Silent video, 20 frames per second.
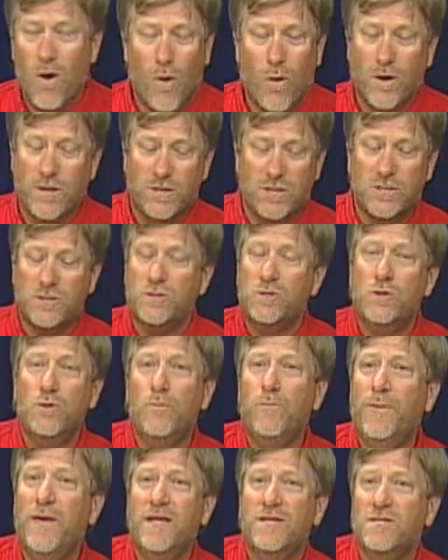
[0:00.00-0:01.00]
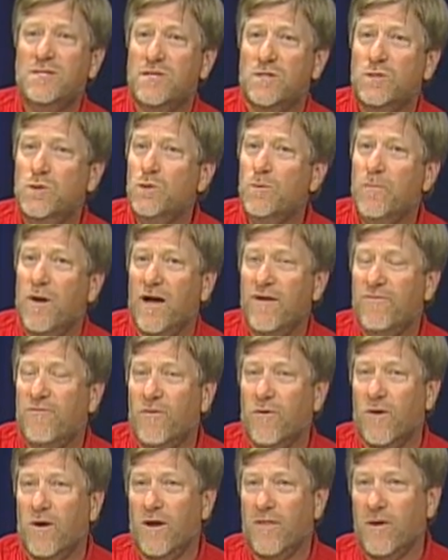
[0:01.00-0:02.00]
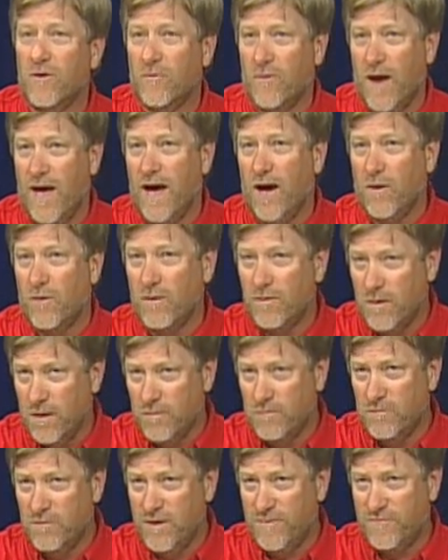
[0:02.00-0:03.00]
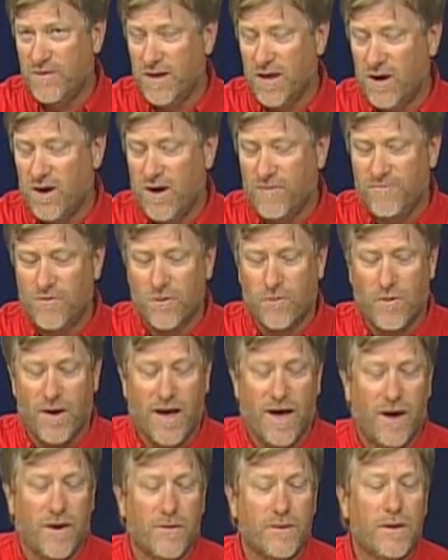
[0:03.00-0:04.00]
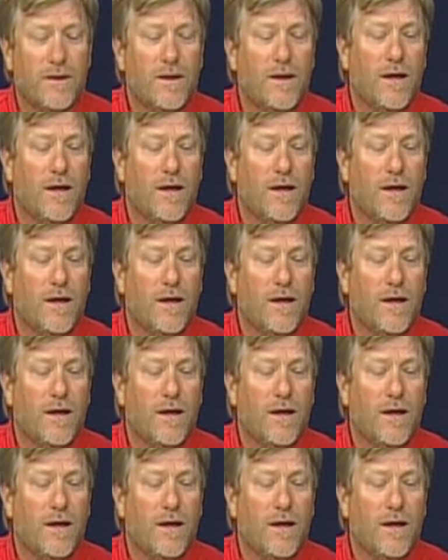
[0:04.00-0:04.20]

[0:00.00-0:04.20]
or just two pieces of 2x4 on the ground, lifting it off the ground.